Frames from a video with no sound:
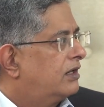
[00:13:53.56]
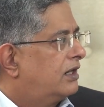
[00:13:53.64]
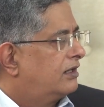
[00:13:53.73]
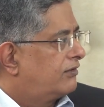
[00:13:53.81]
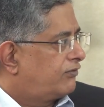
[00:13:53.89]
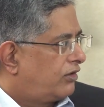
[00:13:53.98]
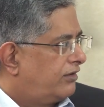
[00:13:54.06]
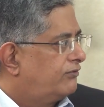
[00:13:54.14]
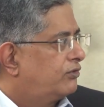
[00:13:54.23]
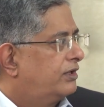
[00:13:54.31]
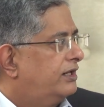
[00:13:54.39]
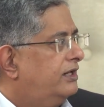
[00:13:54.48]
under
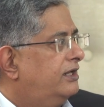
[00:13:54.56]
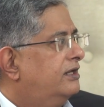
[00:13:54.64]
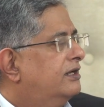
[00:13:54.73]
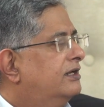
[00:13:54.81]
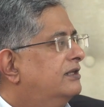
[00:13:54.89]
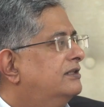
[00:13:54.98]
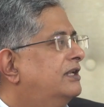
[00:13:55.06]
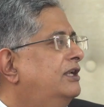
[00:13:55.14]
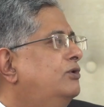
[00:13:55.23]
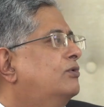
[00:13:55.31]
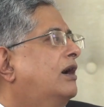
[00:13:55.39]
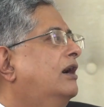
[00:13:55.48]
44AD, then
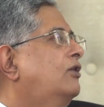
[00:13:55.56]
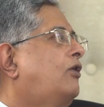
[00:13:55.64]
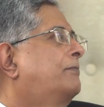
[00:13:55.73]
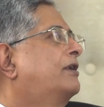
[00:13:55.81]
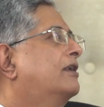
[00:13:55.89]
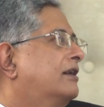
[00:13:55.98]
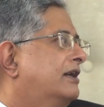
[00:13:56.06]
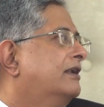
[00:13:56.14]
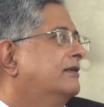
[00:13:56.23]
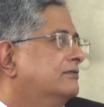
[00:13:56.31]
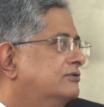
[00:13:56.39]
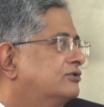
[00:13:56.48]
you can't opt in again.
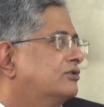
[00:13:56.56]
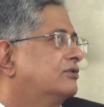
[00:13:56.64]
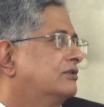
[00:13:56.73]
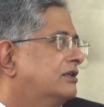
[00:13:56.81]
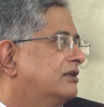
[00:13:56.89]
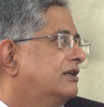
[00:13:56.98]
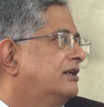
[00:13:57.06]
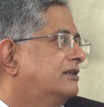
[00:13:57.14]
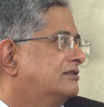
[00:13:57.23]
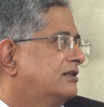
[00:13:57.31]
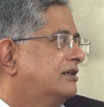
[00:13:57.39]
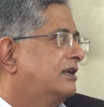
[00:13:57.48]
So it
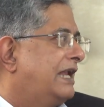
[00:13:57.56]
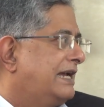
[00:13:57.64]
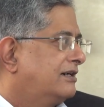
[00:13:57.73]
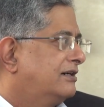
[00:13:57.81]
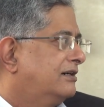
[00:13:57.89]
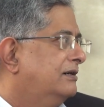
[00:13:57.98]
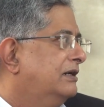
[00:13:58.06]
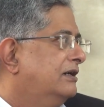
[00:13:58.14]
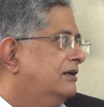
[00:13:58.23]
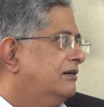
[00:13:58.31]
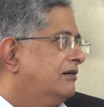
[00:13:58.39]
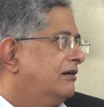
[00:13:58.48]
is like a
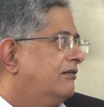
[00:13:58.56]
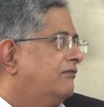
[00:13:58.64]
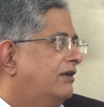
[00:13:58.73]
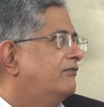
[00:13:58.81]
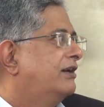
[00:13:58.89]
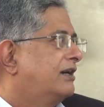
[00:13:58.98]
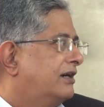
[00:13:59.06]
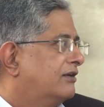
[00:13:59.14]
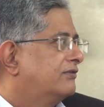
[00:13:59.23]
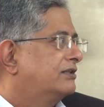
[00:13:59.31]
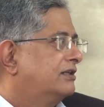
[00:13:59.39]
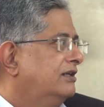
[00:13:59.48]
one-way kind
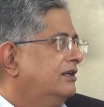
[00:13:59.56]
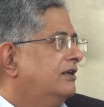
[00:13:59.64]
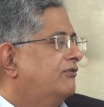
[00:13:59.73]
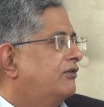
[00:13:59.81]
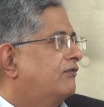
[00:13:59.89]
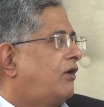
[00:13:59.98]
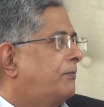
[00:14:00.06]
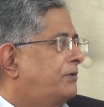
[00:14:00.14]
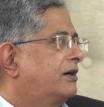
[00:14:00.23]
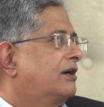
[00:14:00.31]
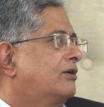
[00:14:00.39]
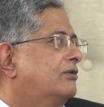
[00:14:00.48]
of a thing. If you have
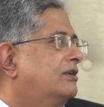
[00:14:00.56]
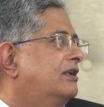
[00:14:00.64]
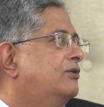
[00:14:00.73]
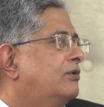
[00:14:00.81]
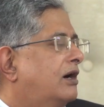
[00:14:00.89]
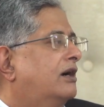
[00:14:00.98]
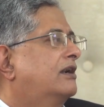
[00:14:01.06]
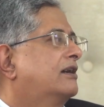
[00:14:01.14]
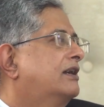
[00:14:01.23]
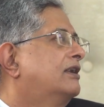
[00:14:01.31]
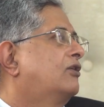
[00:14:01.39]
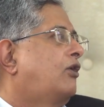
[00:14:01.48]
opted out, then you can't
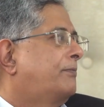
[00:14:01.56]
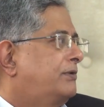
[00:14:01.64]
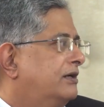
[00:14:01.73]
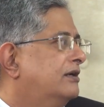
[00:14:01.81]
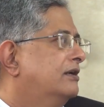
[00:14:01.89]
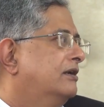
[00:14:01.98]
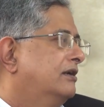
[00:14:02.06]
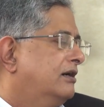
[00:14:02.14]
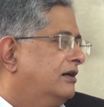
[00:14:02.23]
again opt in